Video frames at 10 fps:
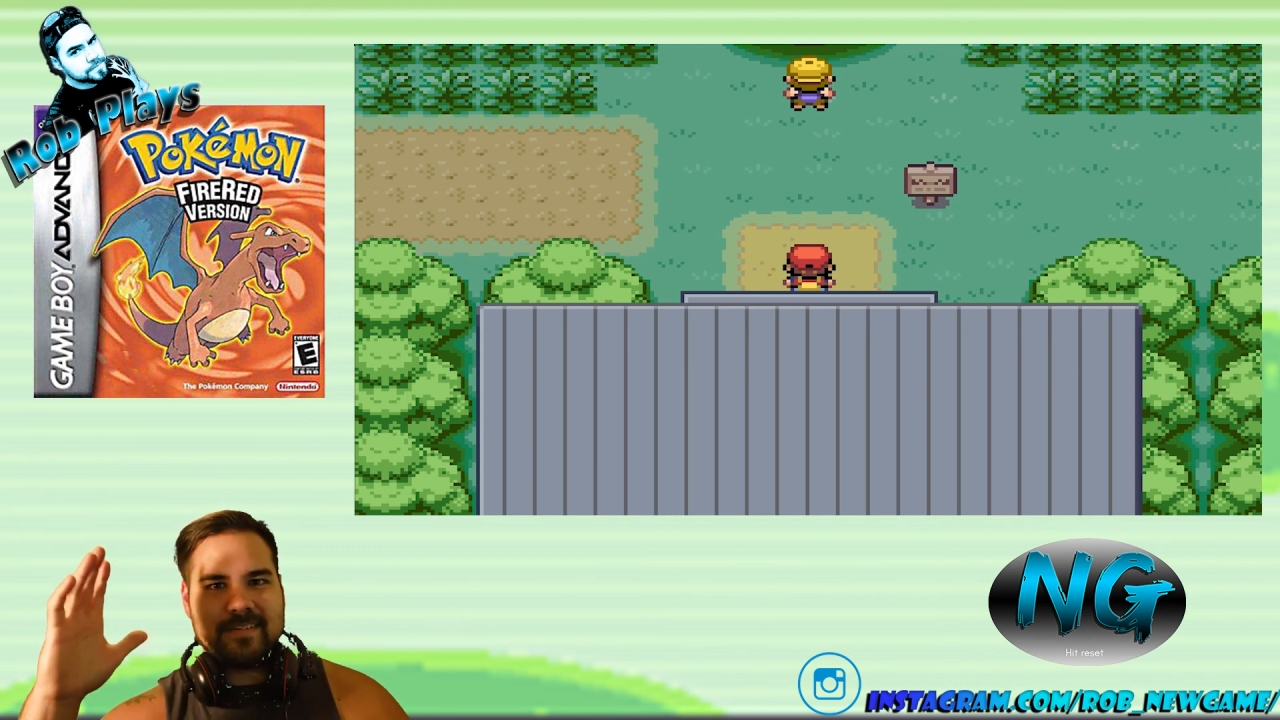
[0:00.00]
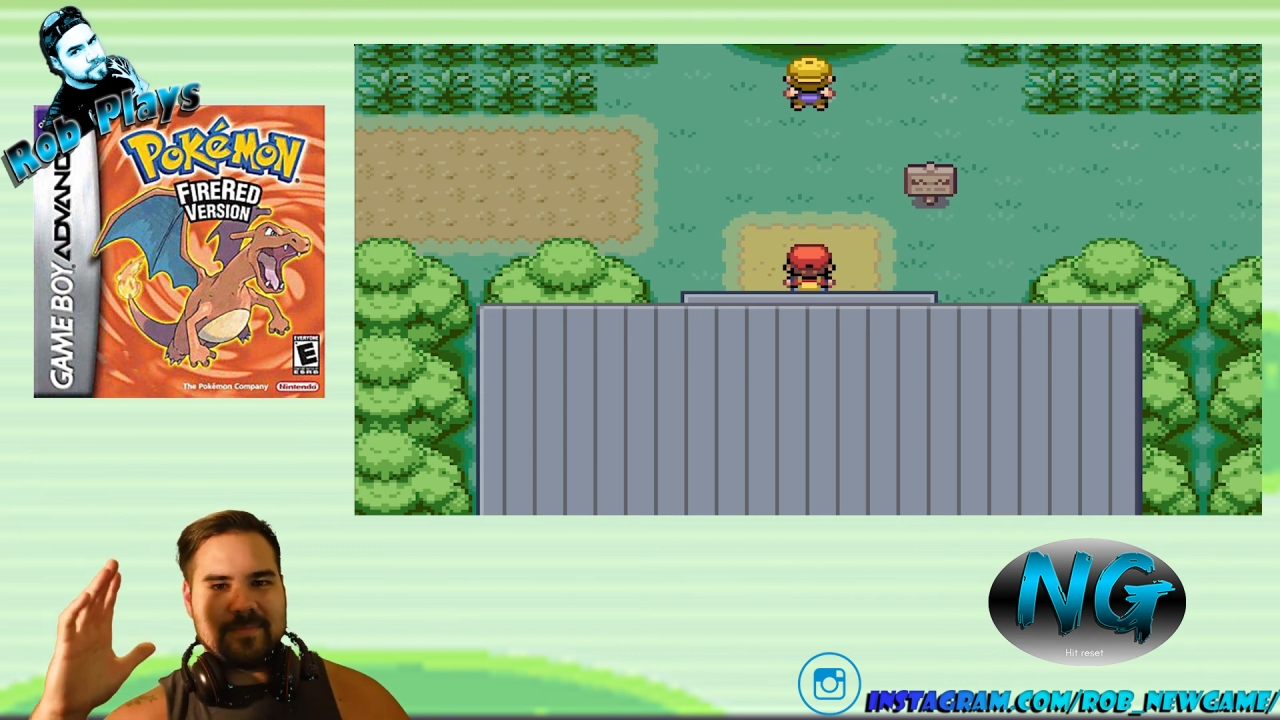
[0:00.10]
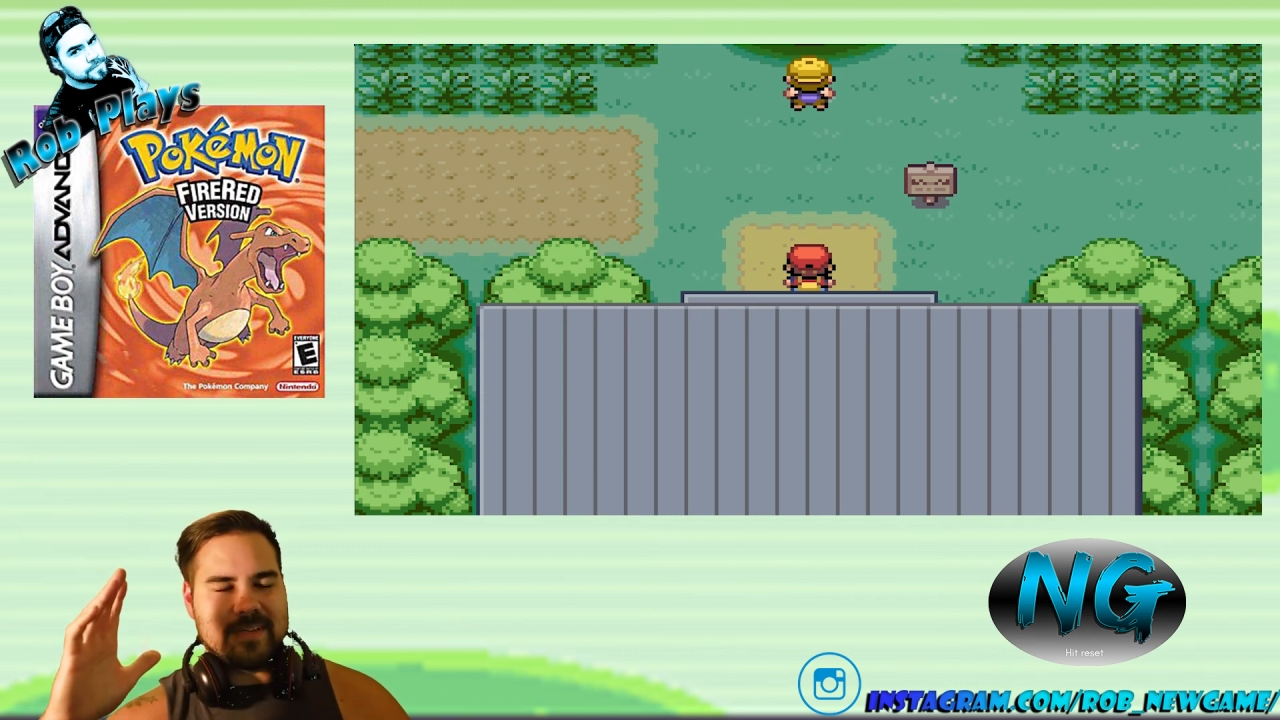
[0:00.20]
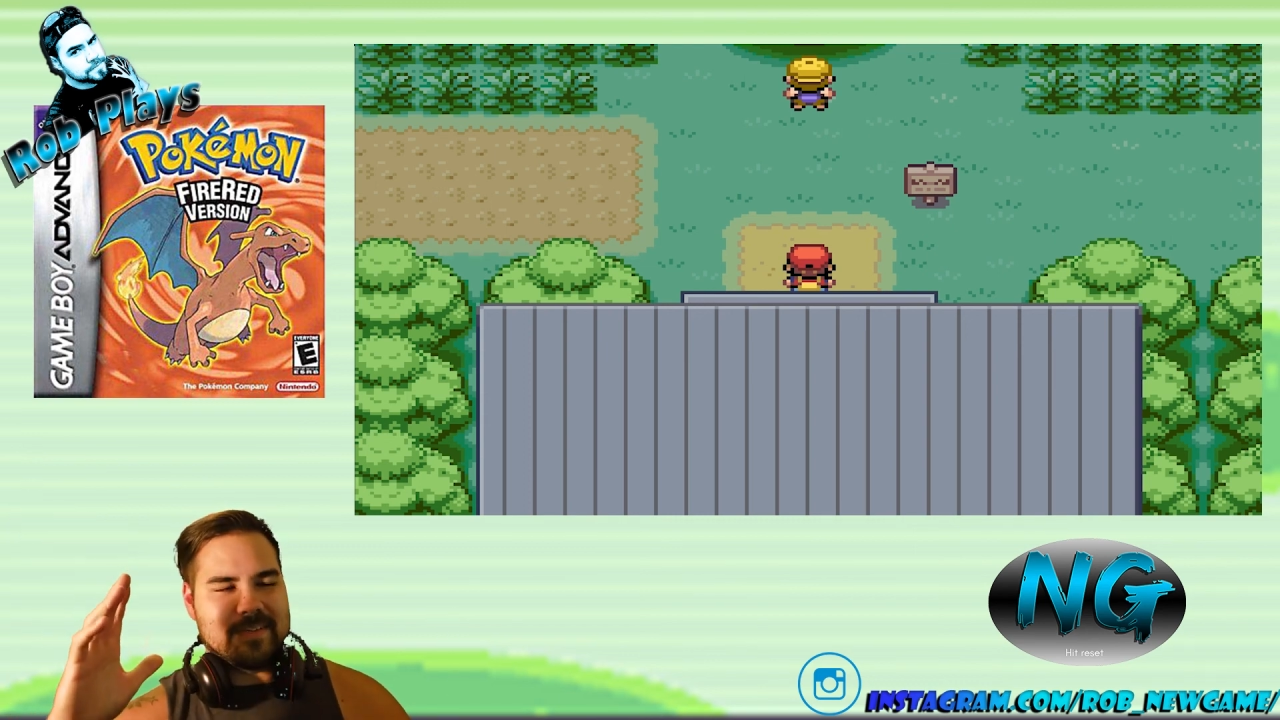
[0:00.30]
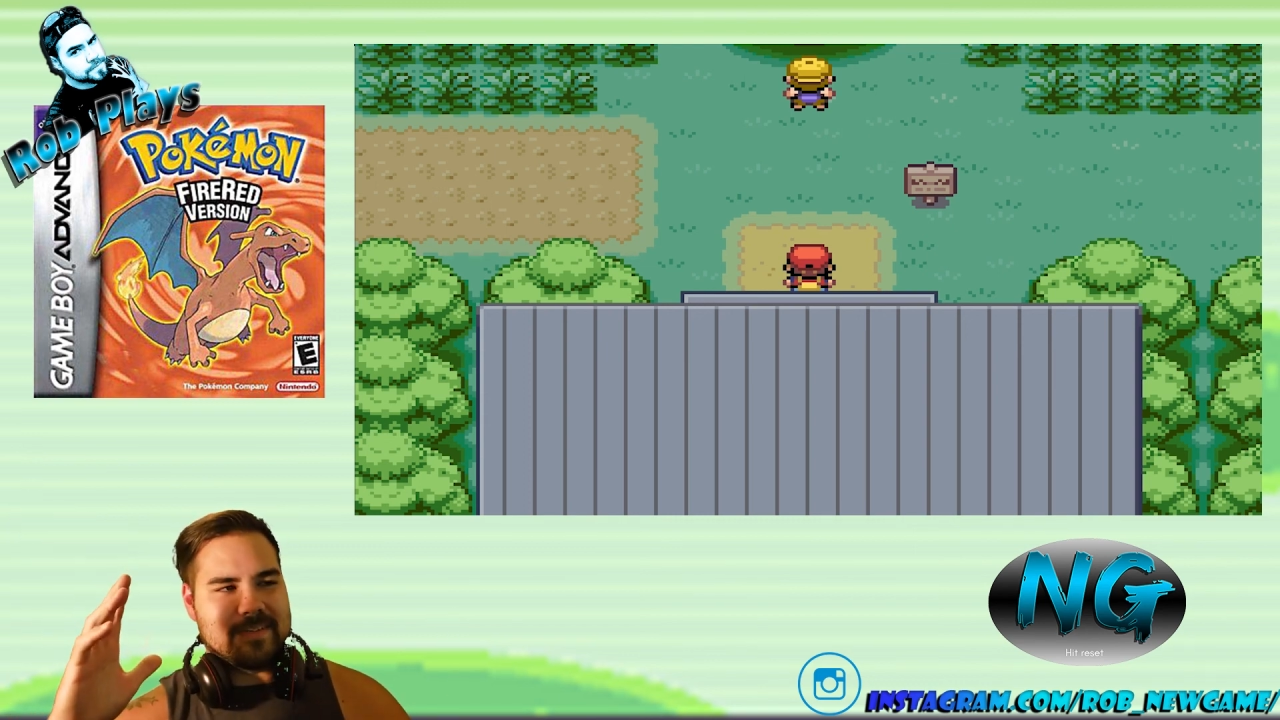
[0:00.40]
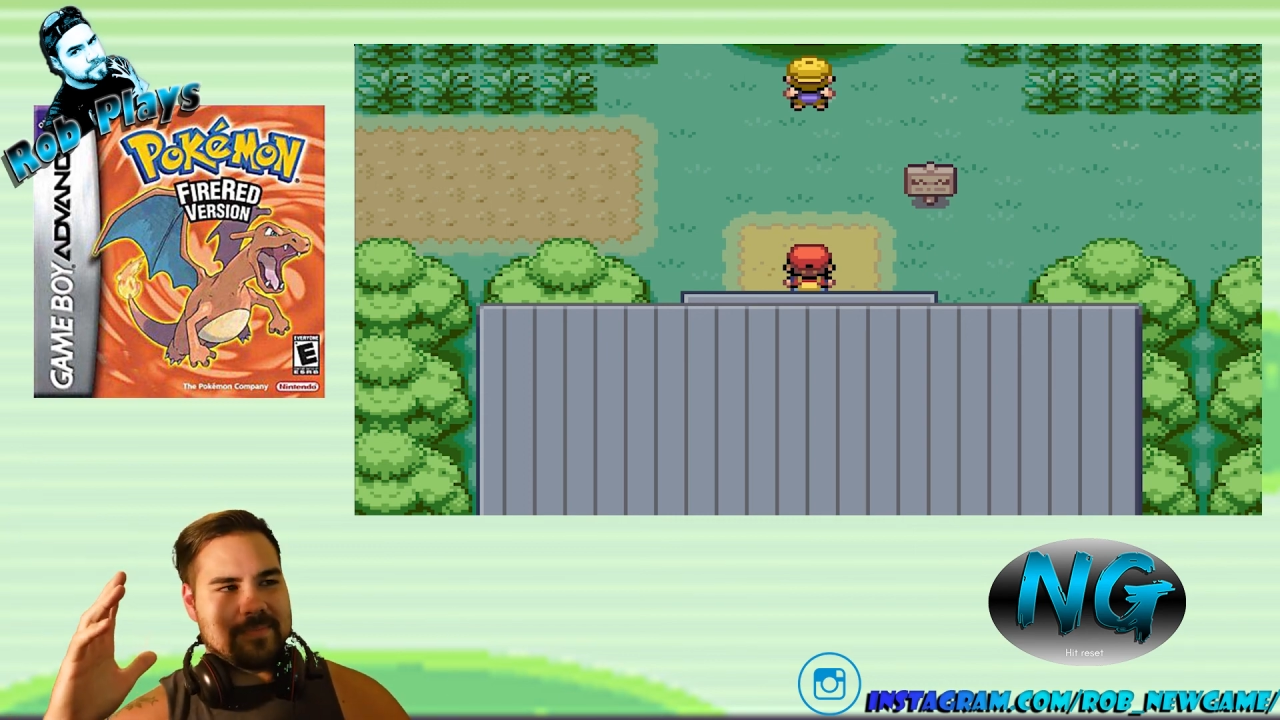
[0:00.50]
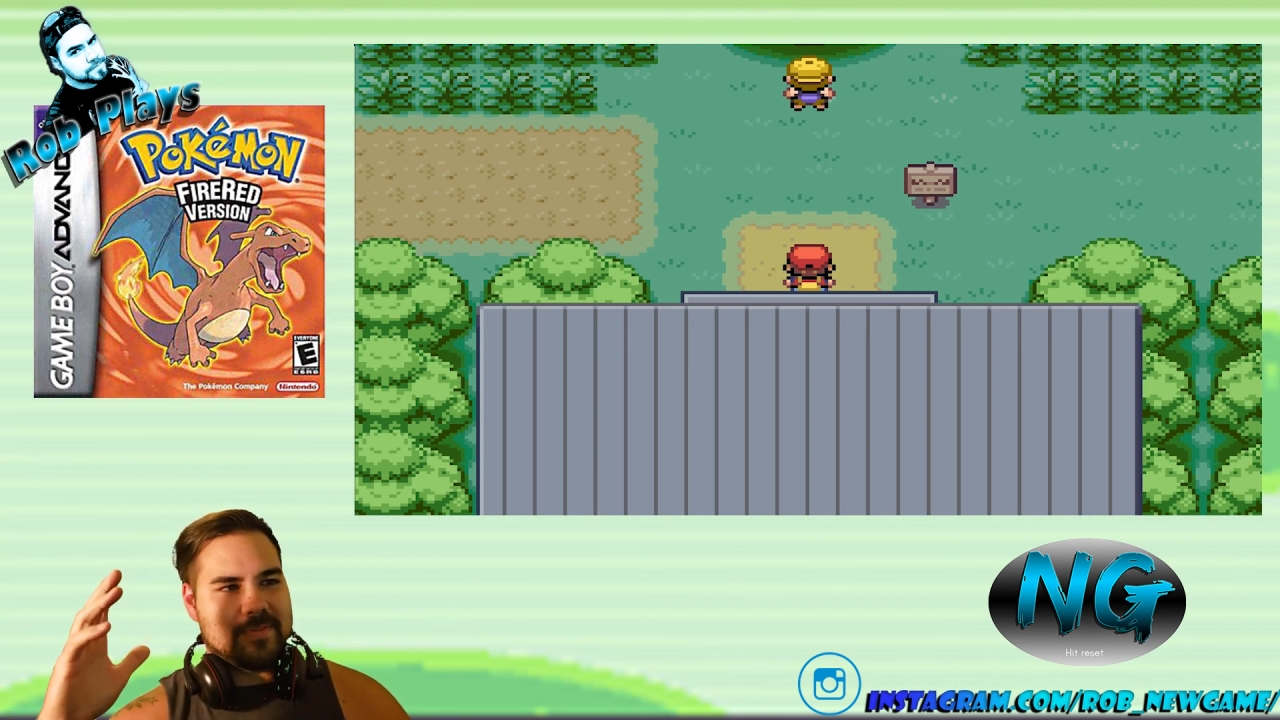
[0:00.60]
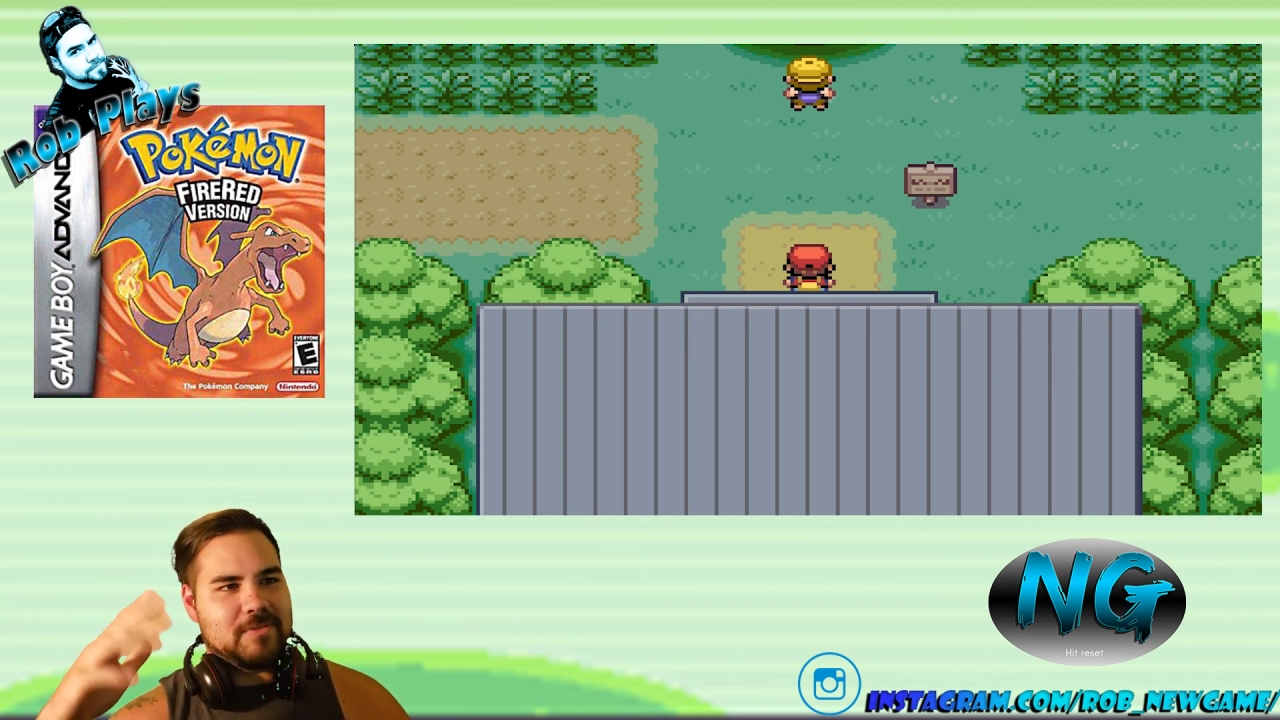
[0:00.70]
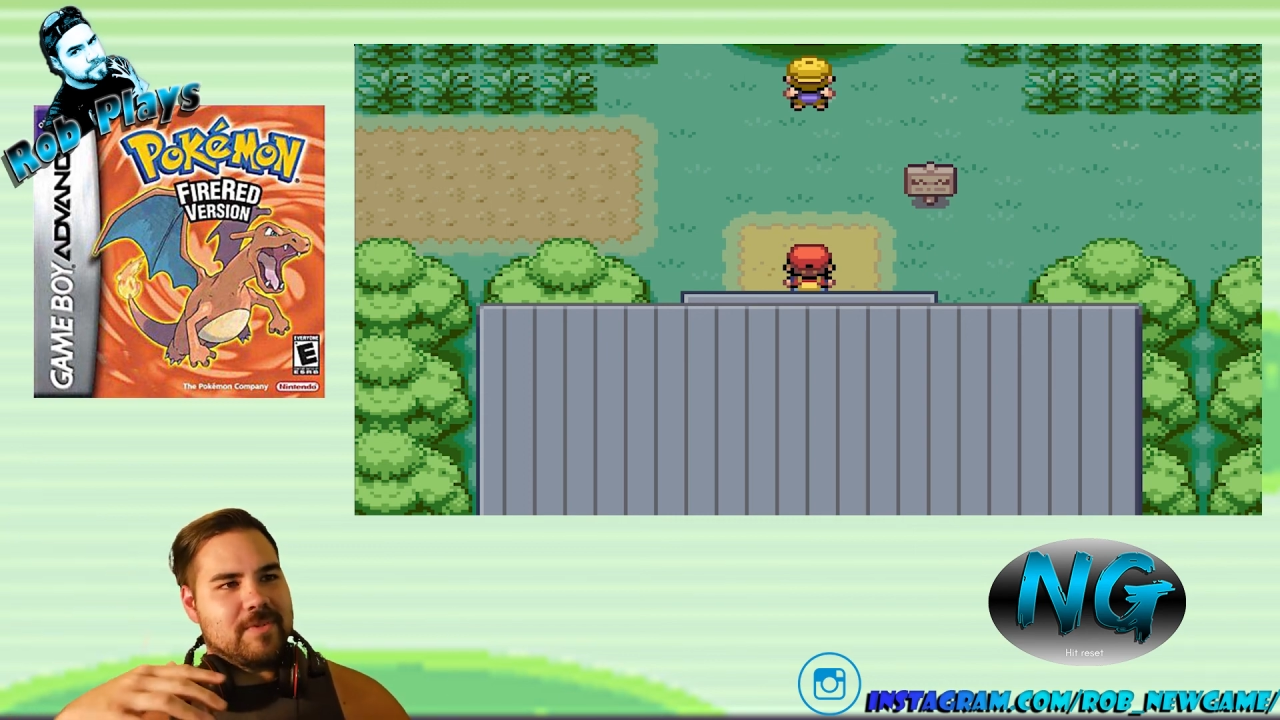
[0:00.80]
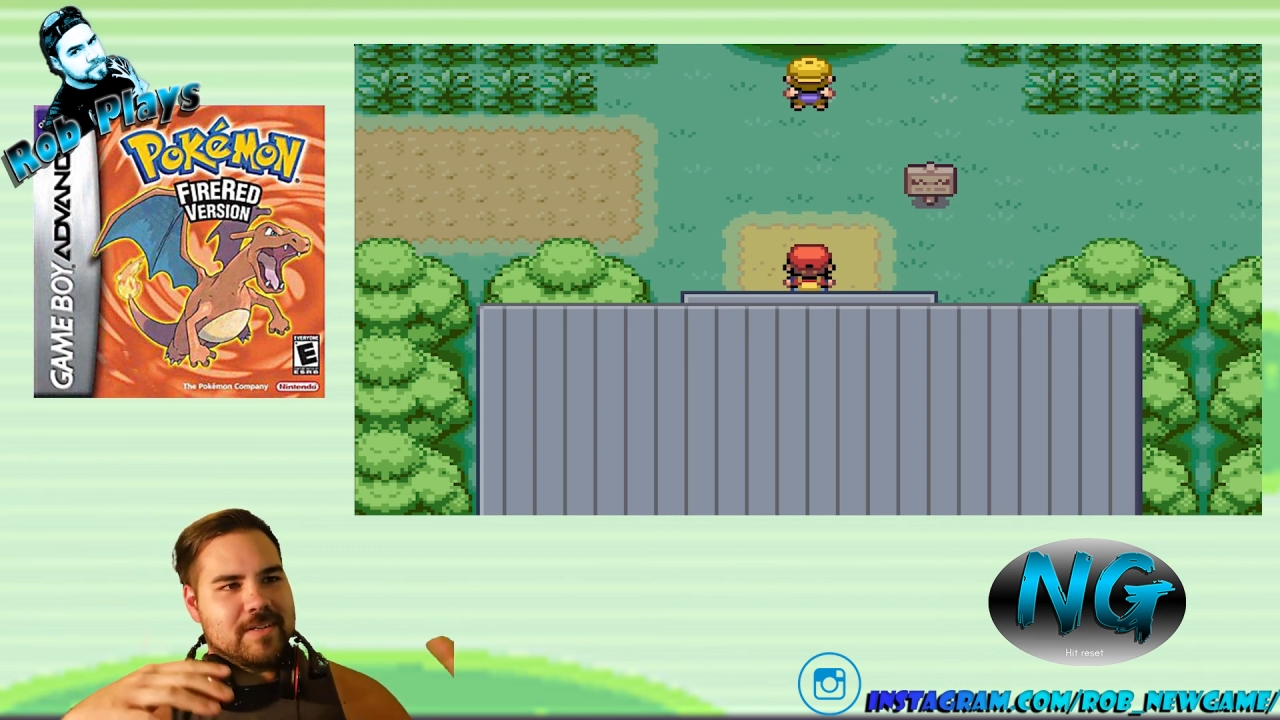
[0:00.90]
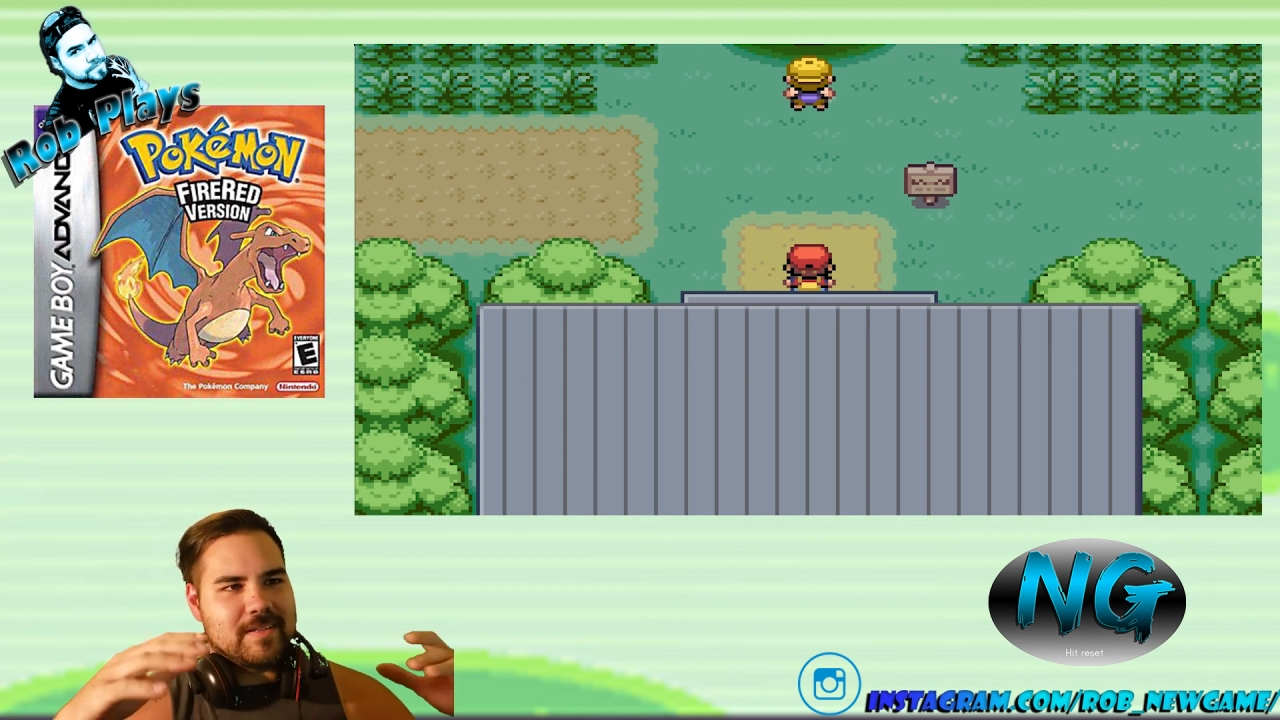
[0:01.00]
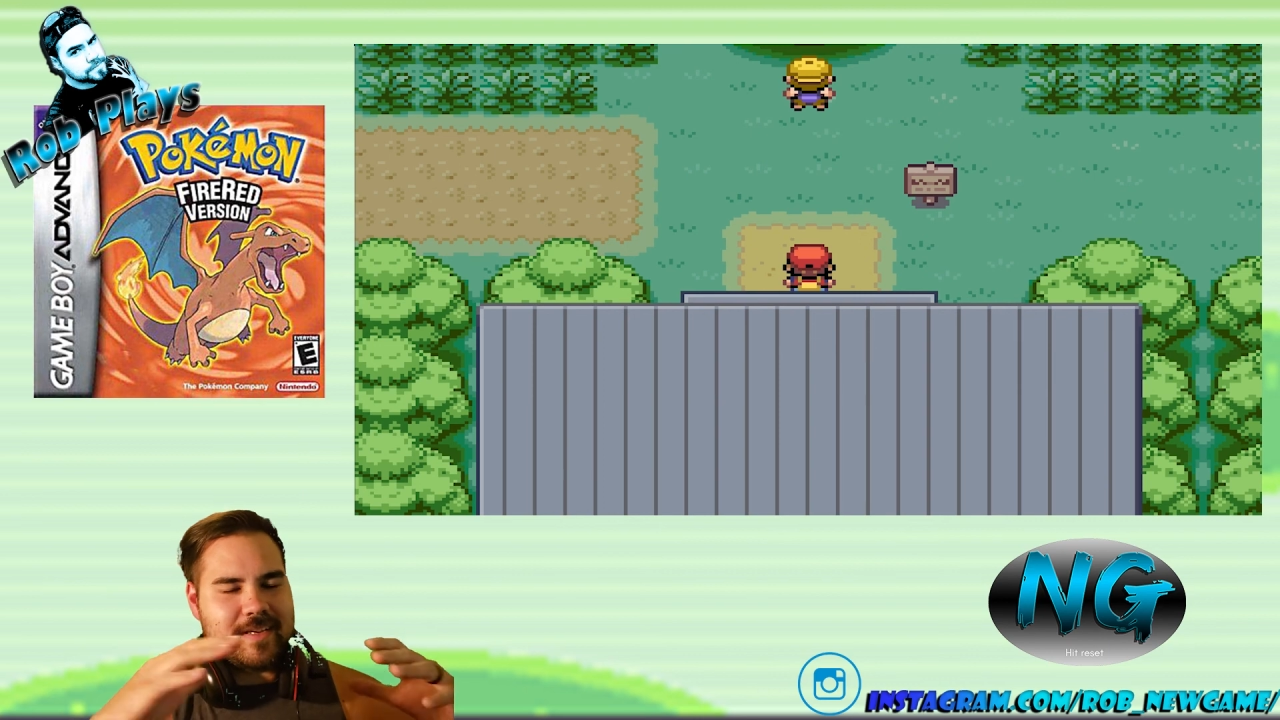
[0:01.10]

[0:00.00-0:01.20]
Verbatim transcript: because Pokemon,